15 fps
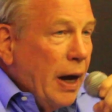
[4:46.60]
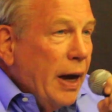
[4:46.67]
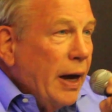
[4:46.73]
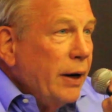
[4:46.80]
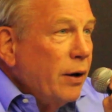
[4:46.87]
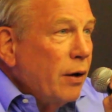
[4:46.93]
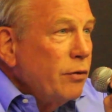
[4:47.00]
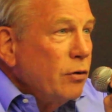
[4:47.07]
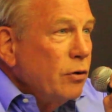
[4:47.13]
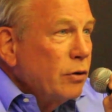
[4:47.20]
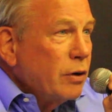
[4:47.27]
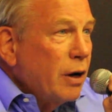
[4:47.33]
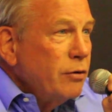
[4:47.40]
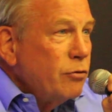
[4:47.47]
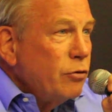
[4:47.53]
and
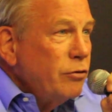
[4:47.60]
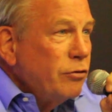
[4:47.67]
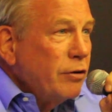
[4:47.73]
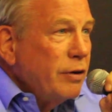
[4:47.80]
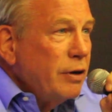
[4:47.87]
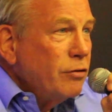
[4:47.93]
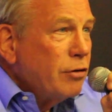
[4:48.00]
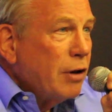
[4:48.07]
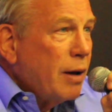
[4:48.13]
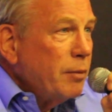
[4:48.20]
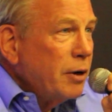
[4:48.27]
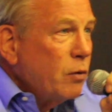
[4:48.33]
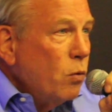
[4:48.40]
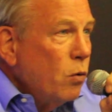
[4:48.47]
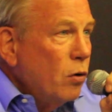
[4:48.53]
other countries in the
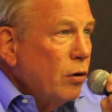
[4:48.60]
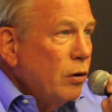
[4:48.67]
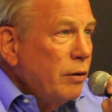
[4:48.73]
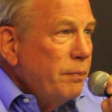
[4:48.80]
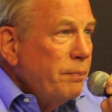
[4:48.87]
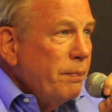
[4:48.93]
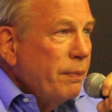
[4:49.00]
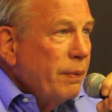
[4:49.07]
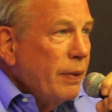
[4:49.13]
Islamic world,